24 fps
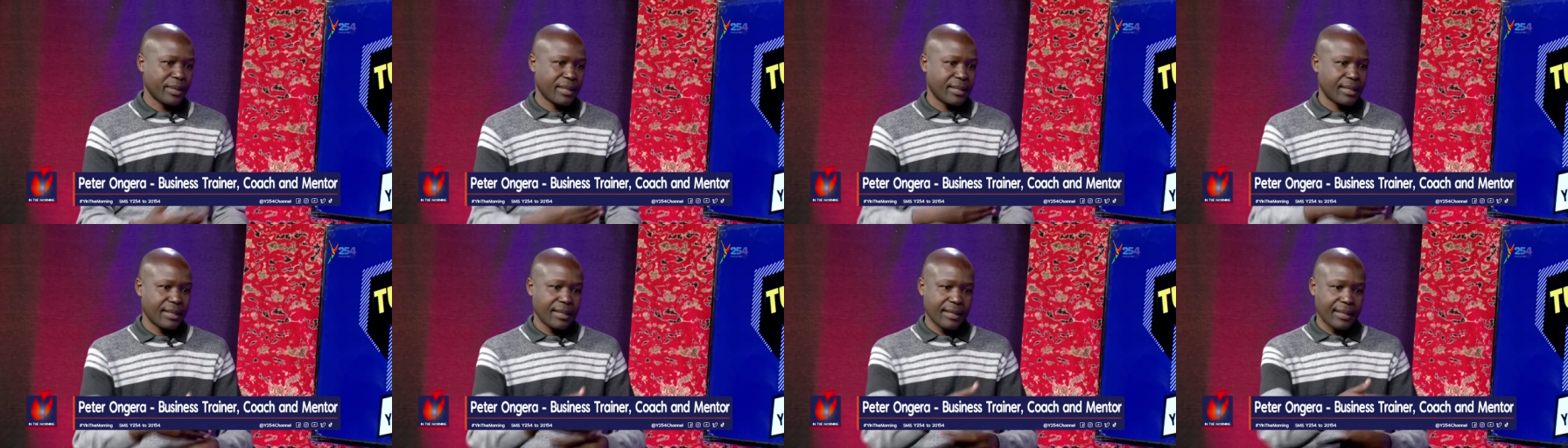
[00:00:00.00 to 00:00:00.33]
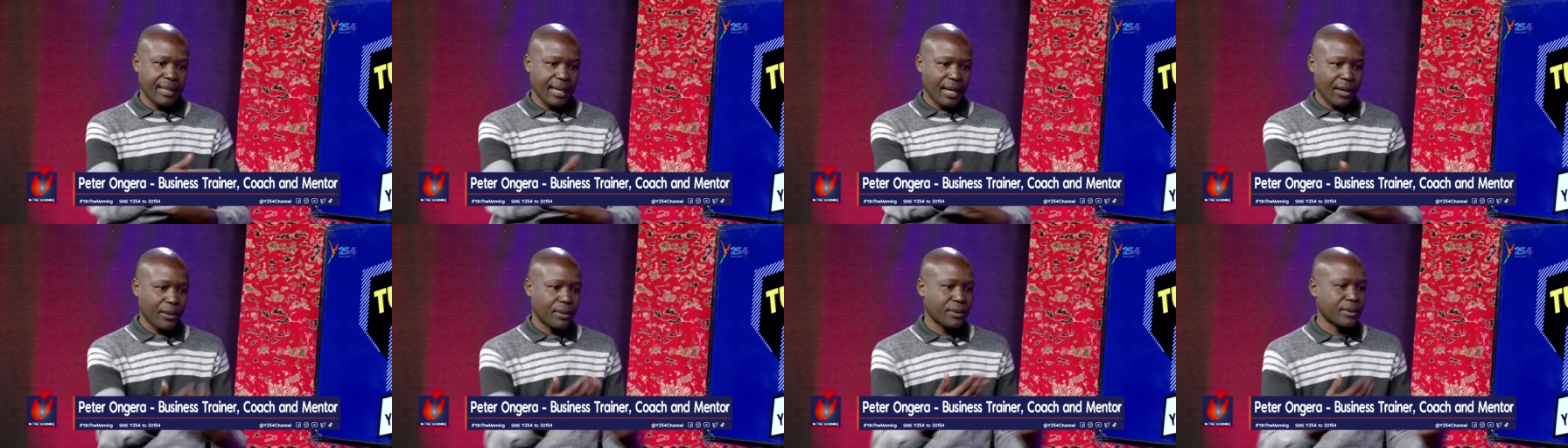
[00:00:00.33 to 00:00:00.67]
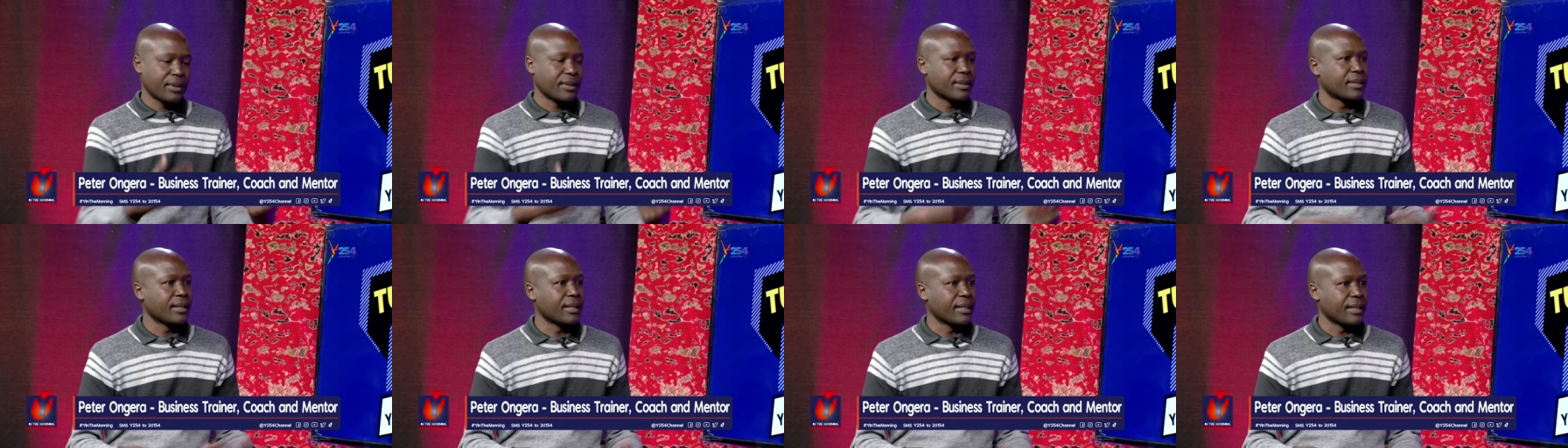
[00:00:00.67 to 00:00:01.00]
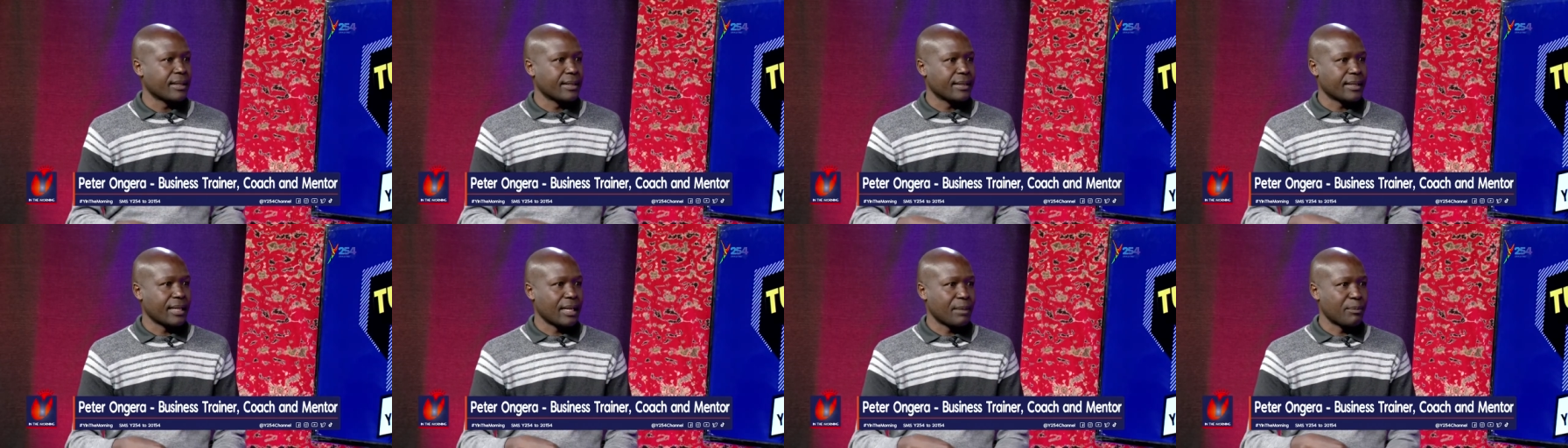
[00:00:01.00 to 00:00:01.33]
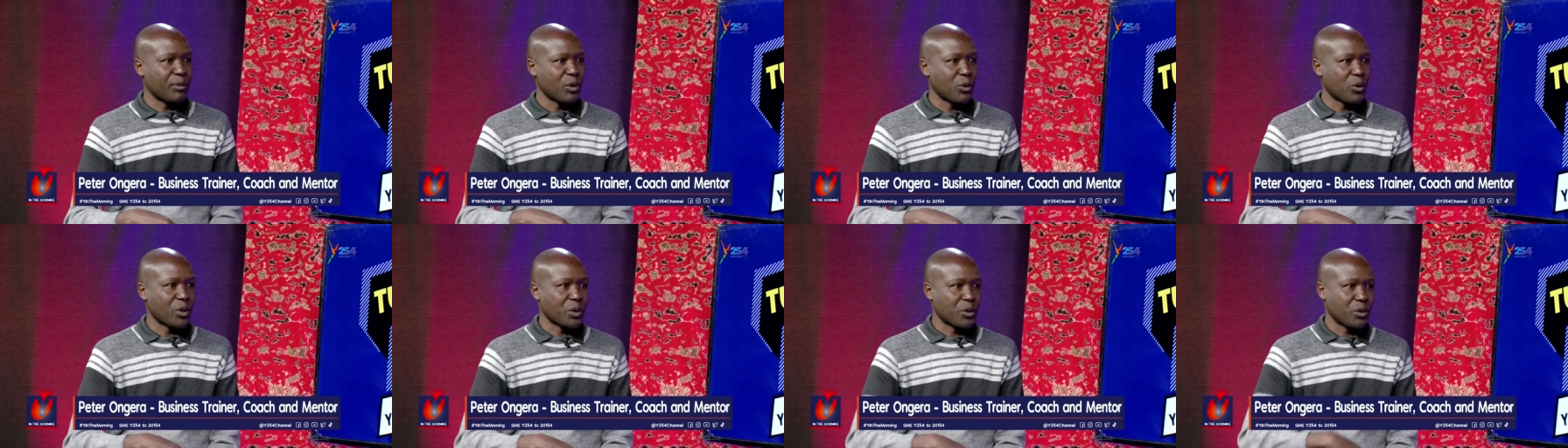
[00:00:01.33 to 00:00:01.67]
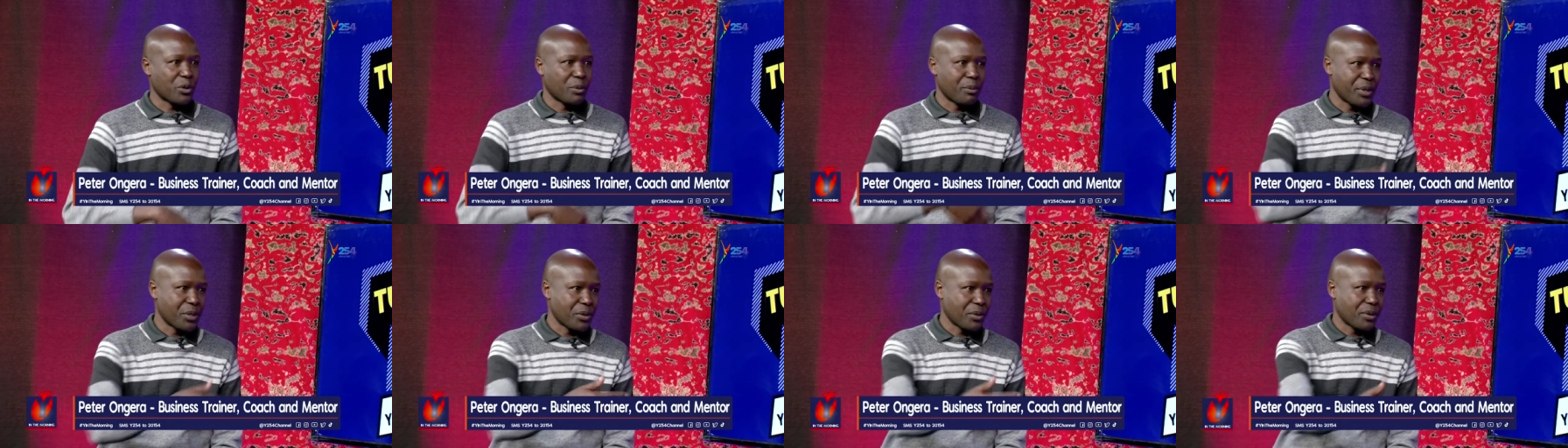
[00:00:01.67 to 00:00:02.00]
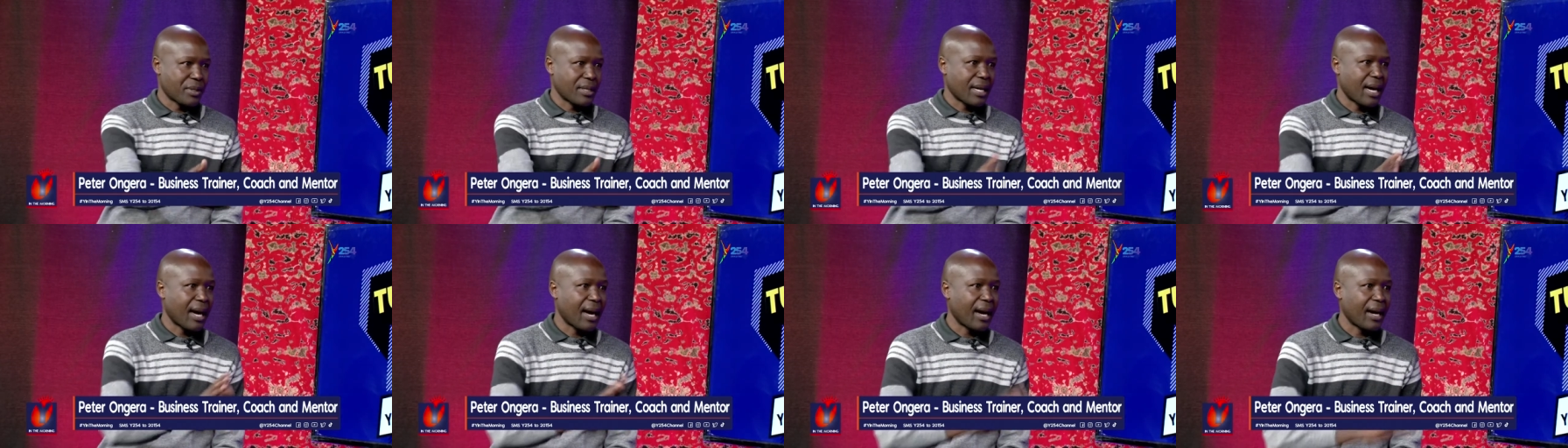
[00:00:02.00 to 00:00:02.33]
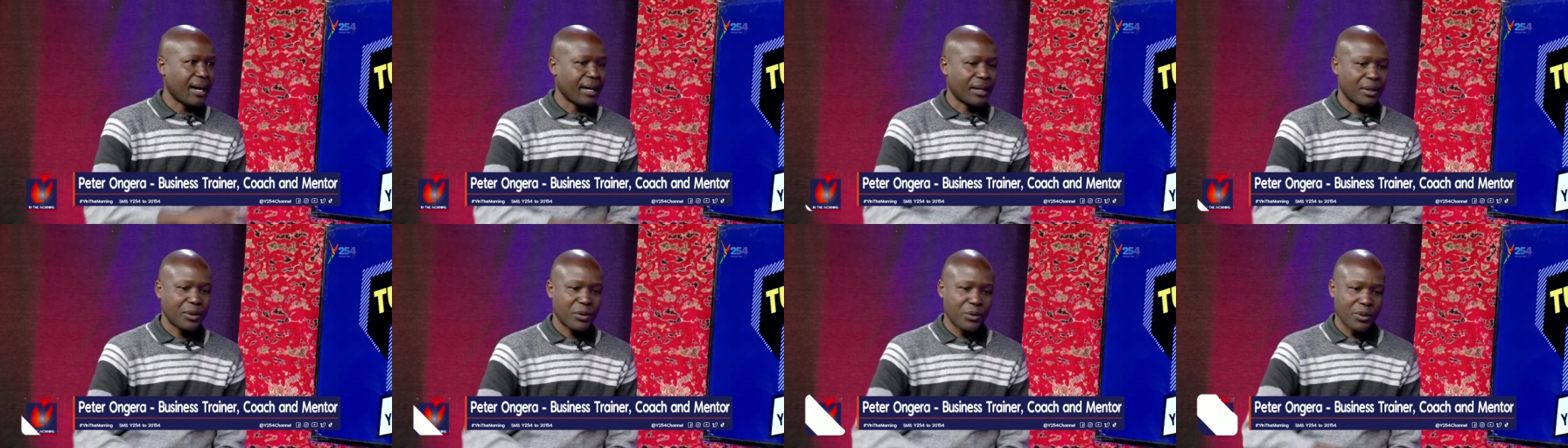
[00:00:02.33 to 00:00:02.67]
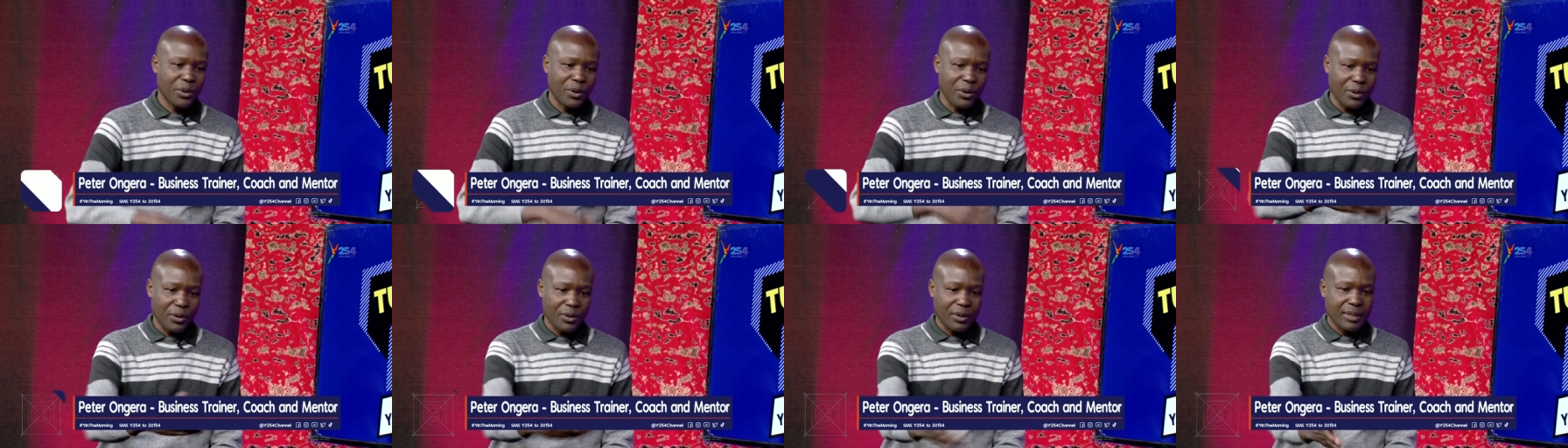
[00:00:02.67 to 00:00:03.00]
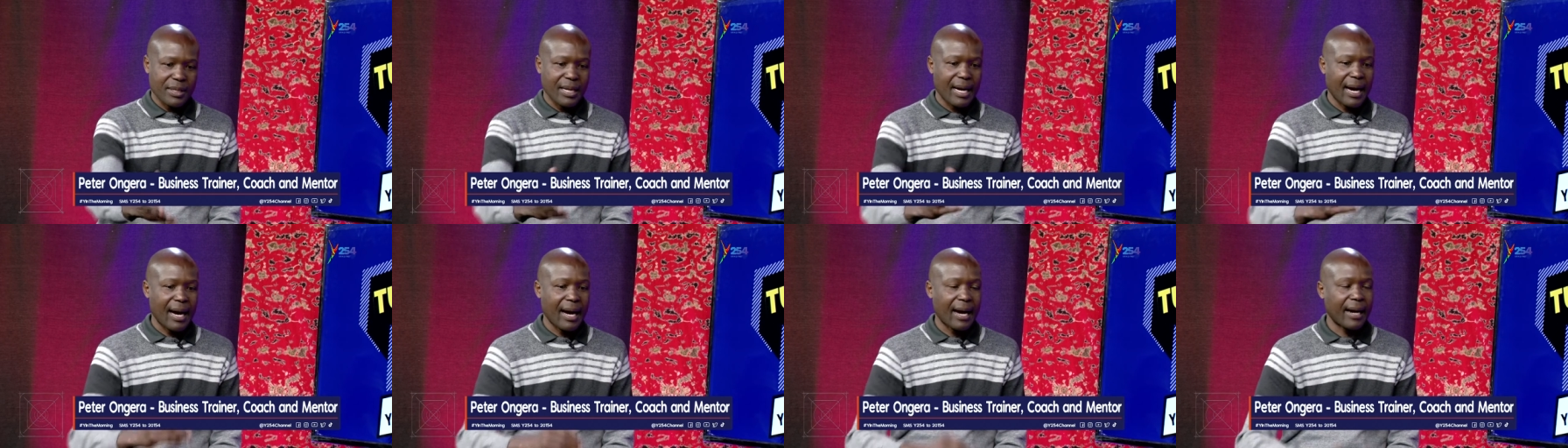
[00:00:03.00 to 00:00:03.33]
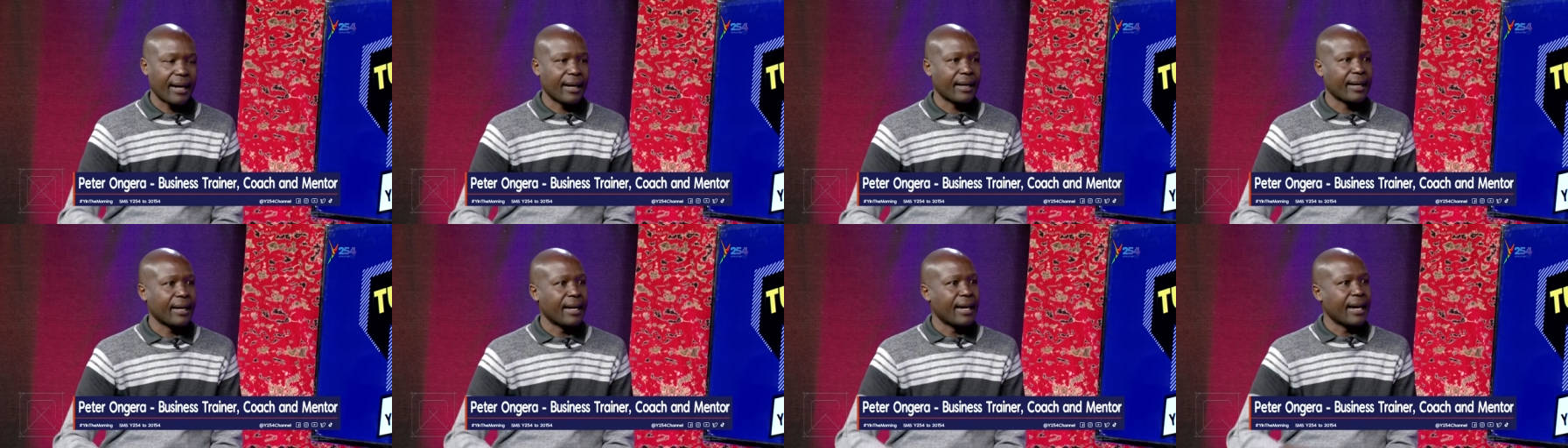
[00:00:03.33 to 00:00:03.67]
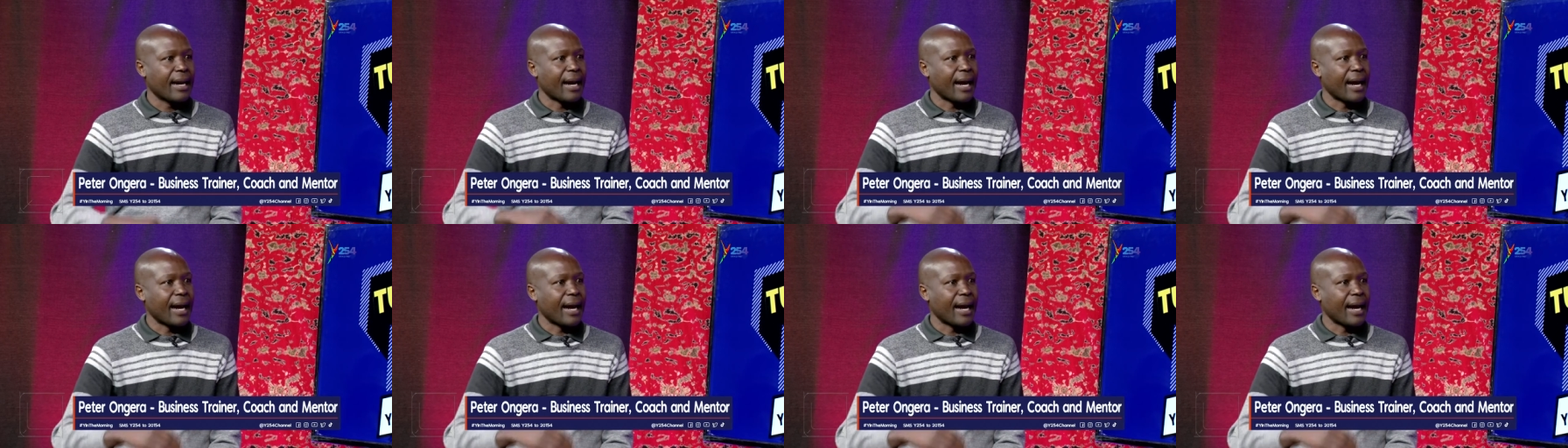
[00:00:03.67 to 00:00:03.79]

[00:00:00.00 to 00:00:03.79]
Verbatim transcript: We sit down, tell me what your ambitions are, your goals are,